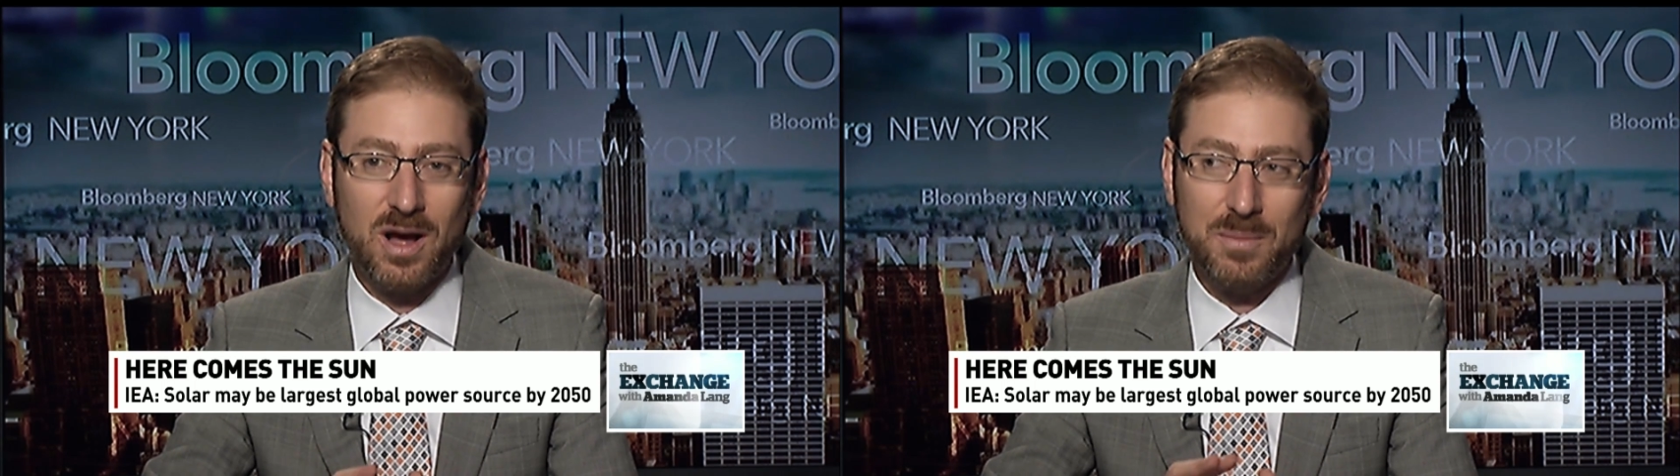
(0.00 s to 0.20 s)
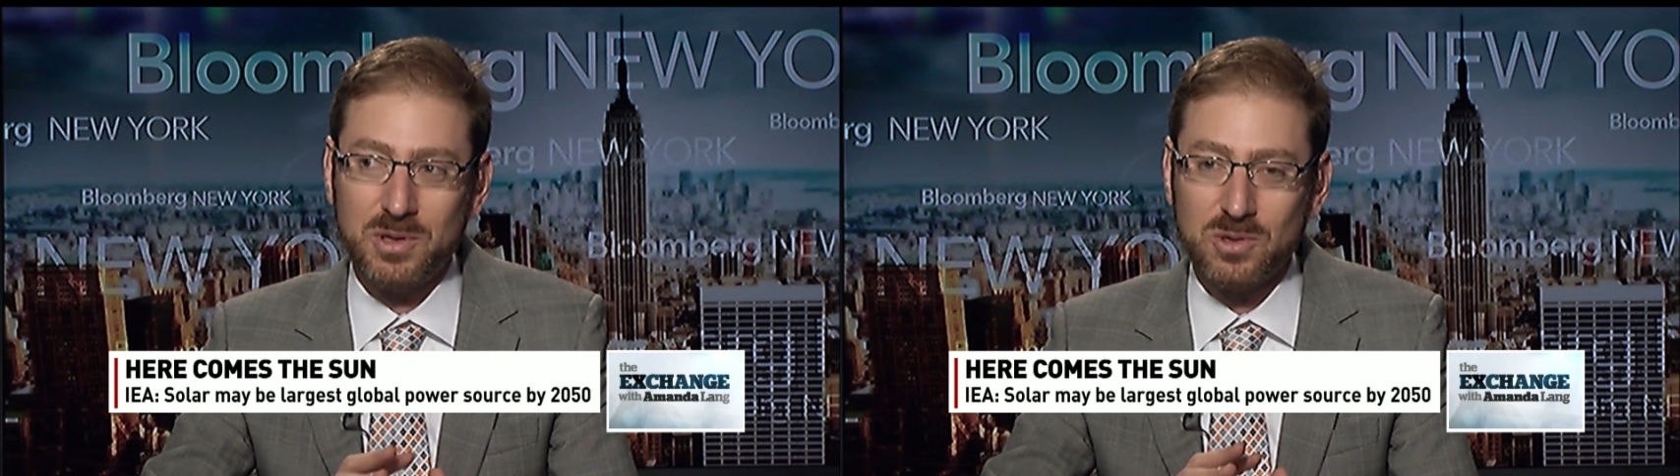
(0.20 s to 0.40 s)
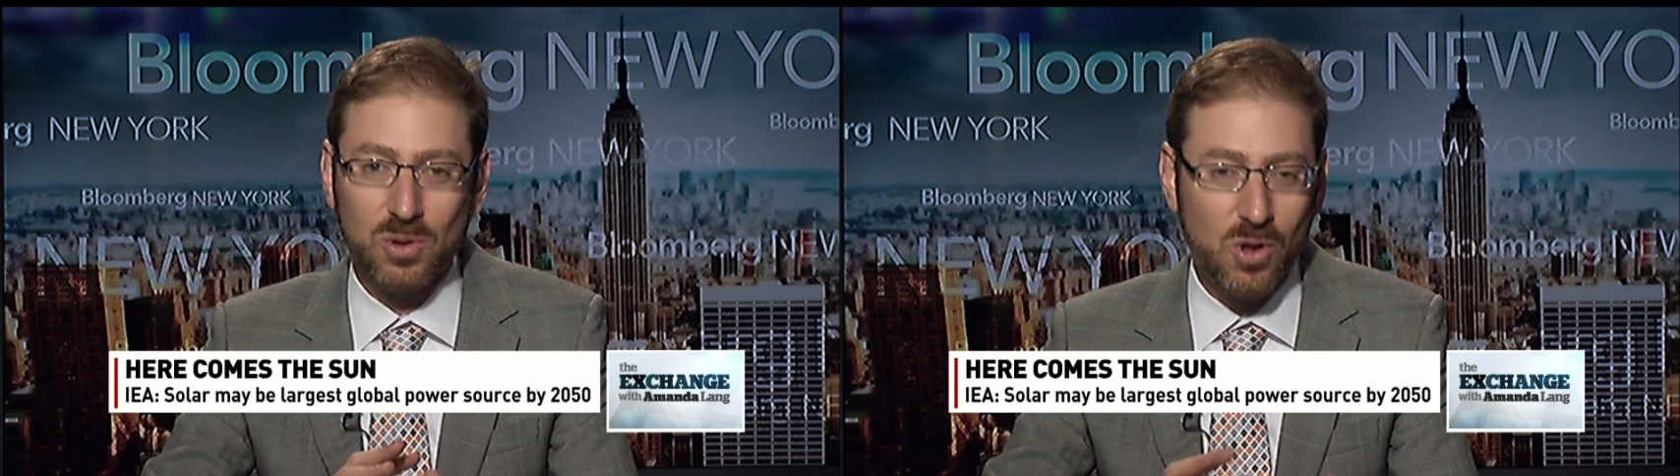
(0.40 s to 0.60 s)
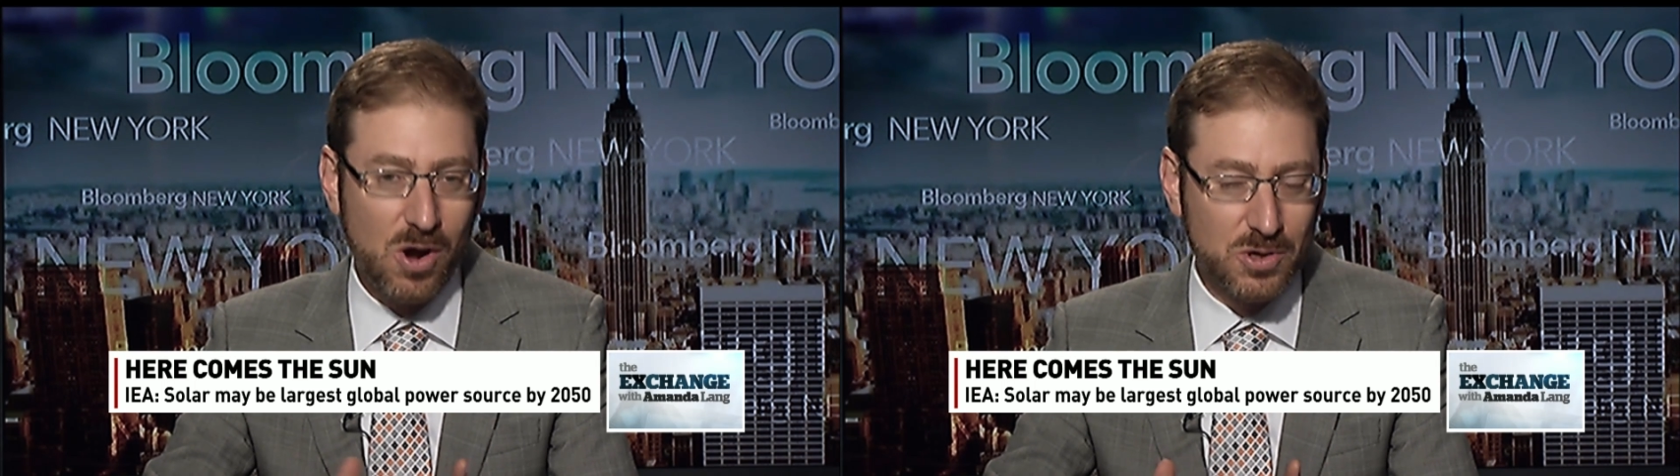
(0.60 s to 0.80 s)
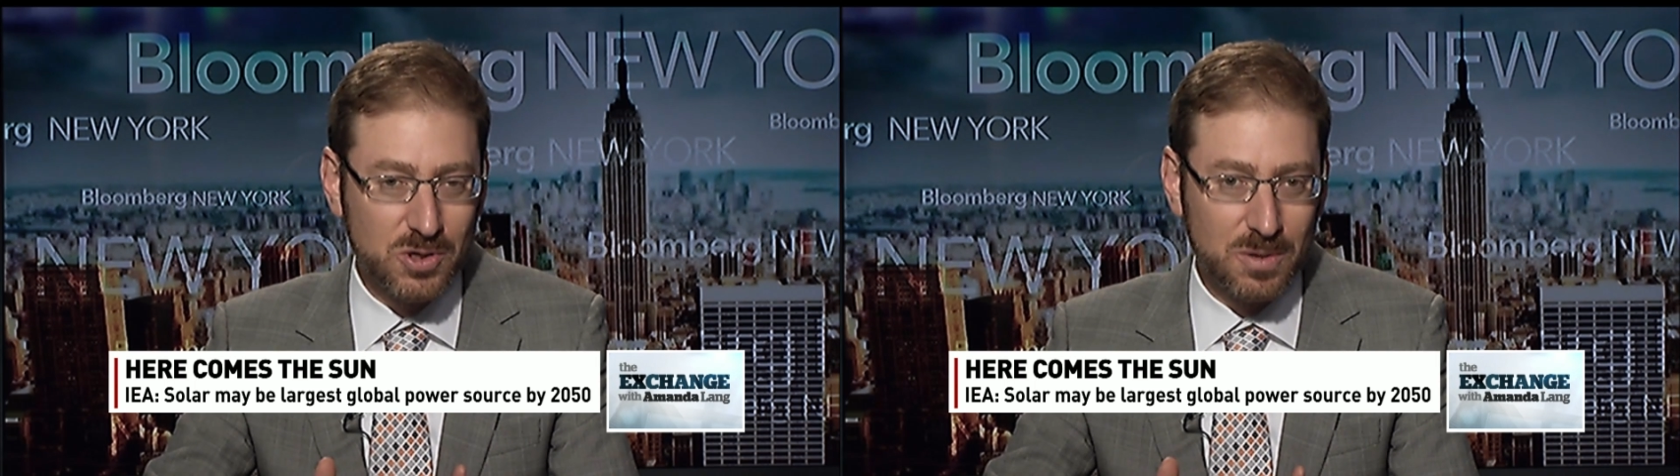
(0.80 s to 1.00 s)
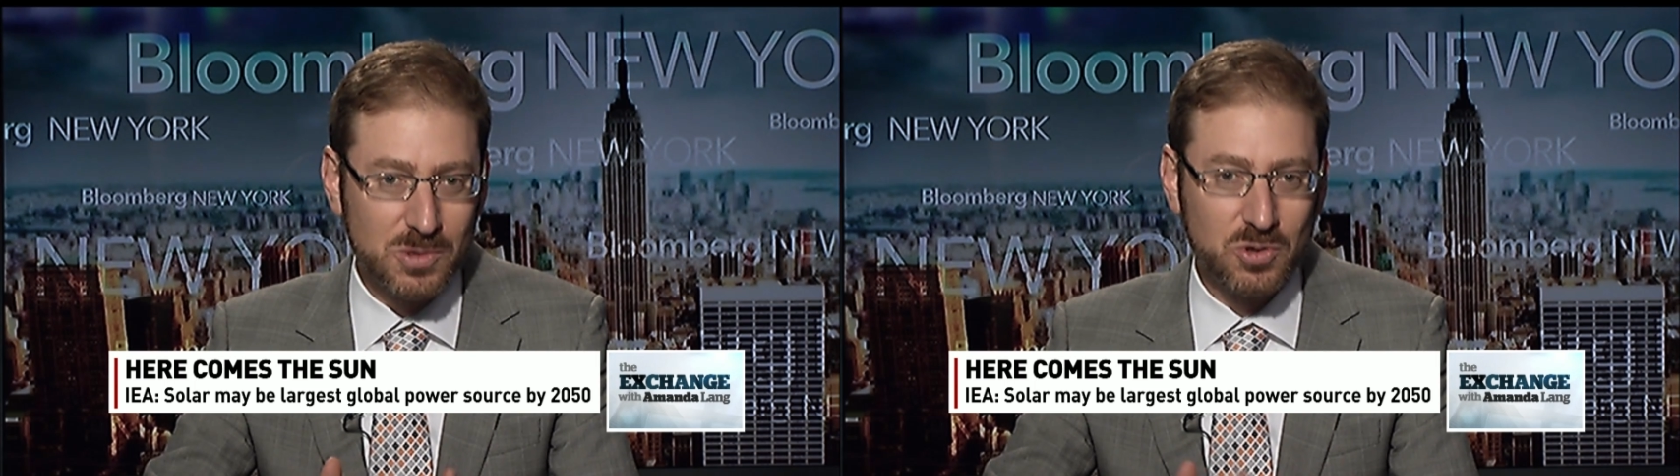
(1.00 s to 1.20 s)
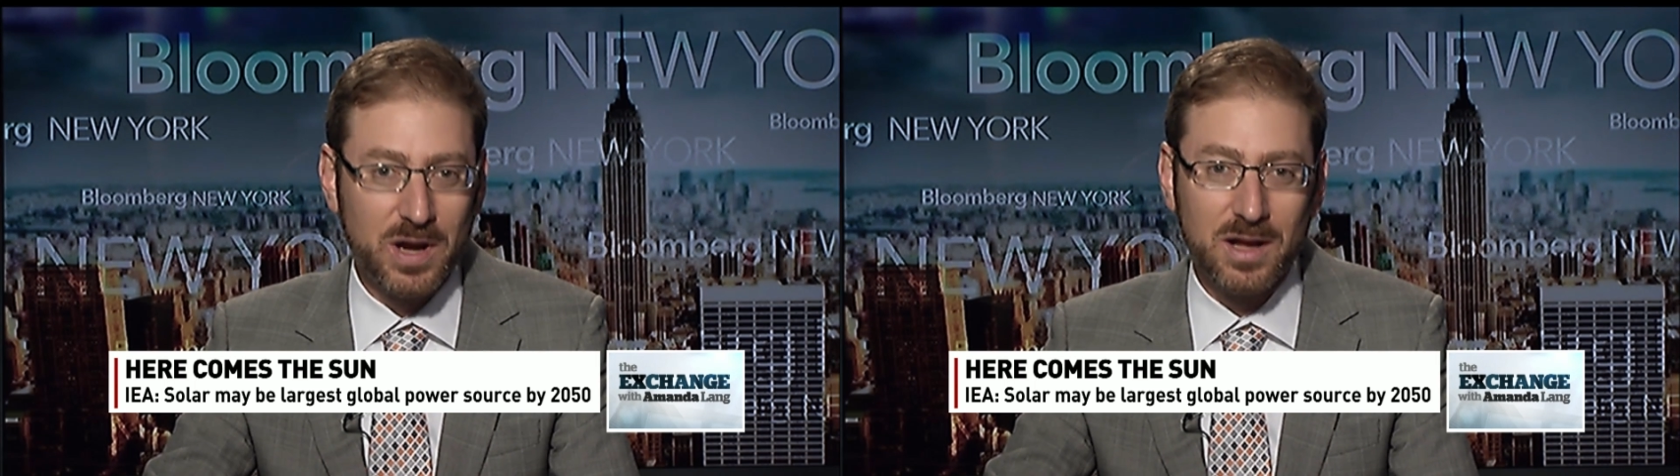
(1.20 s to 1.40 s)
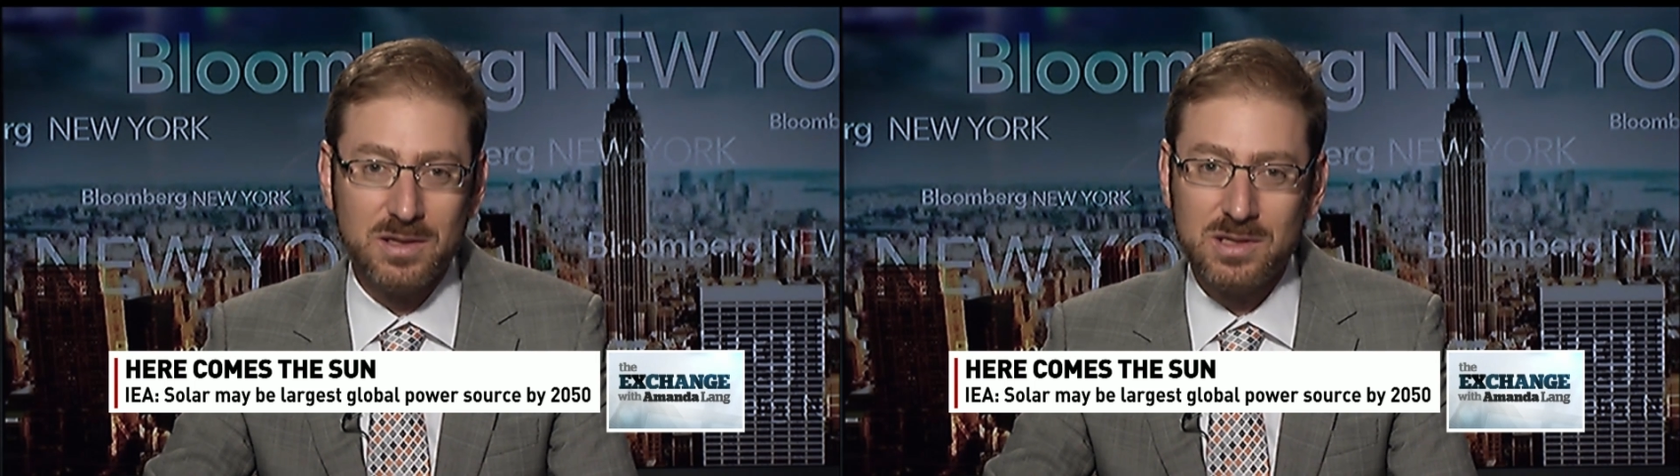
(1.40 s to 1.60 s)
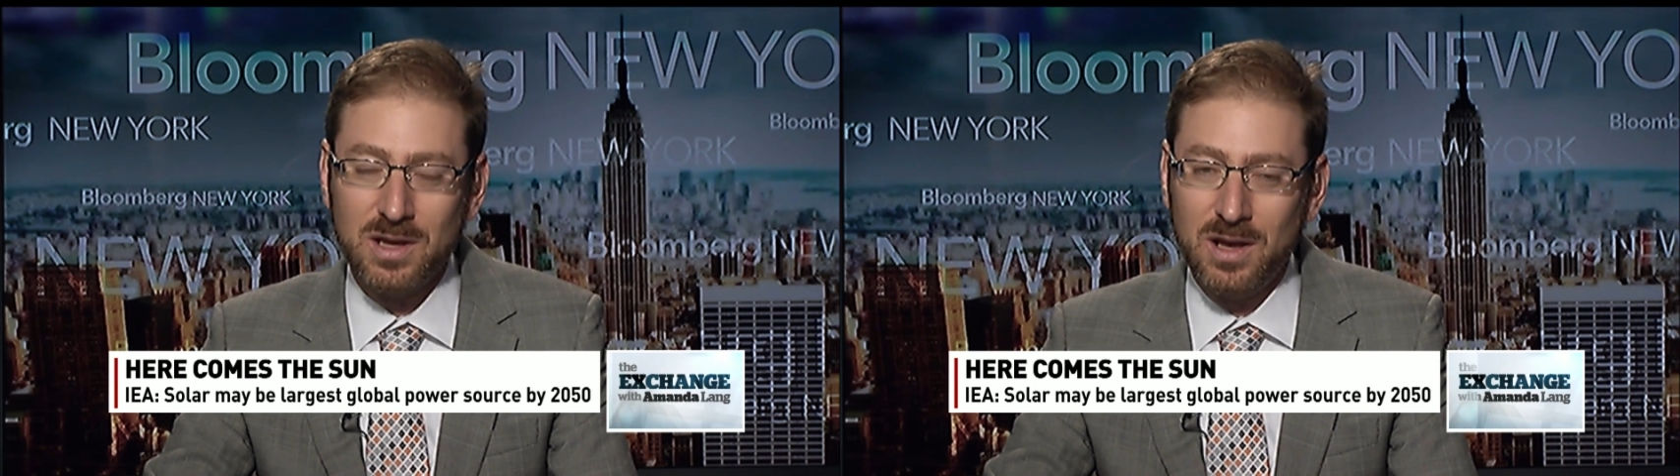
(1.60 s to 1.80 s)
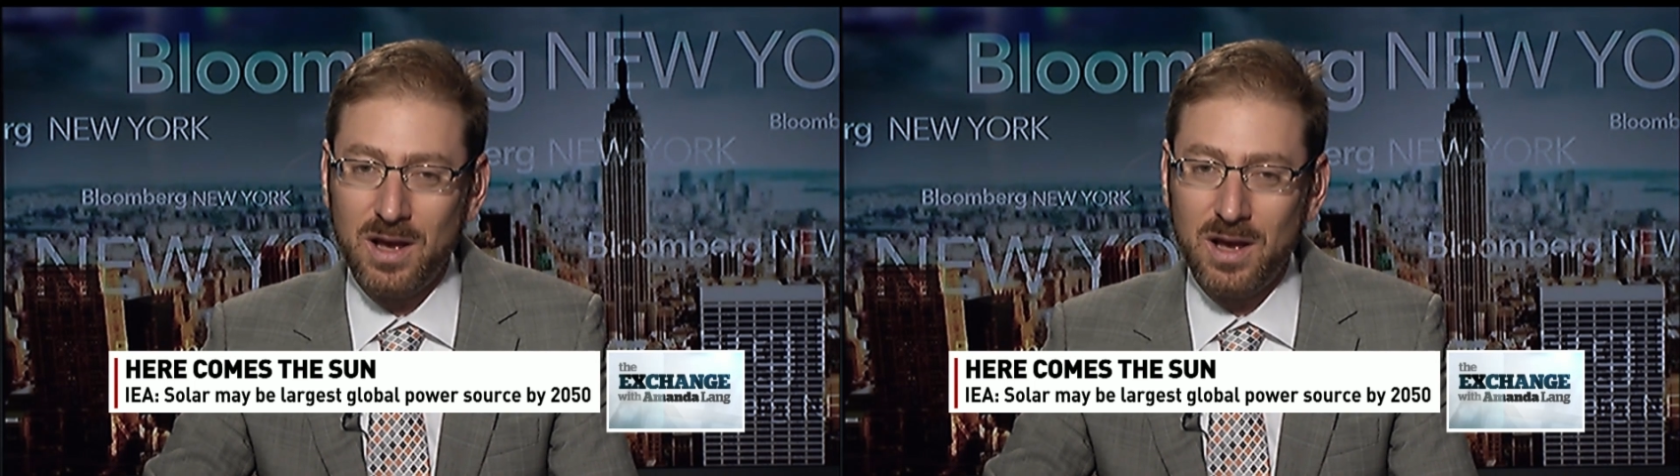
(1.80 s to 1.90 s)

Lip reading: These are long-term trends,